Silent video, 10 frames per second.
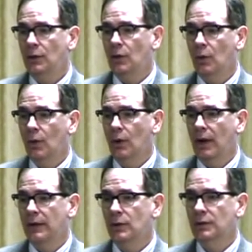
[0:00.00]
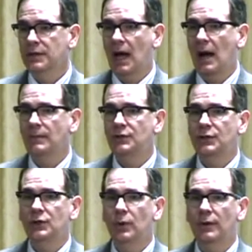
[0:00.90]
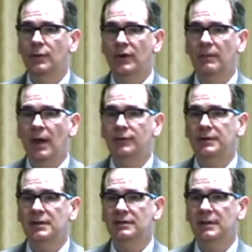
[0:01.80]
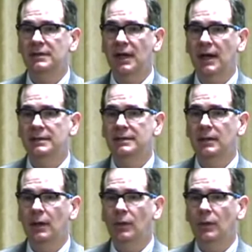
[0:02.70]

in your top 2 or 3 metrics of success,